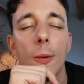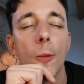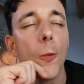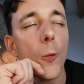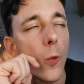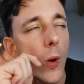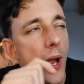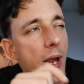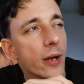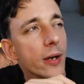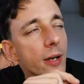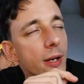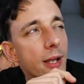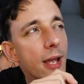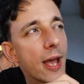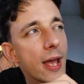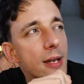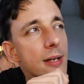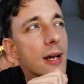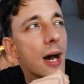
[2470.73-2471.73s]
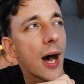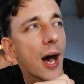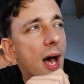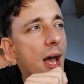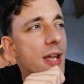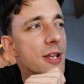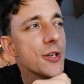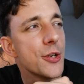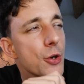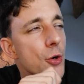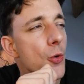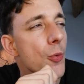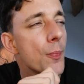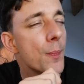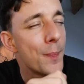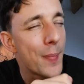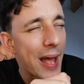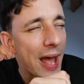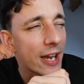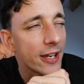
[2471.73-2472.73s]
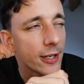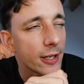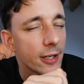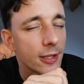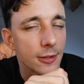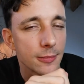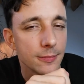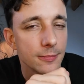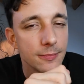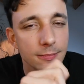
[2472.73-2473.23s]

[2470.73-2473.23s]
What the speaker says: Where can I do better?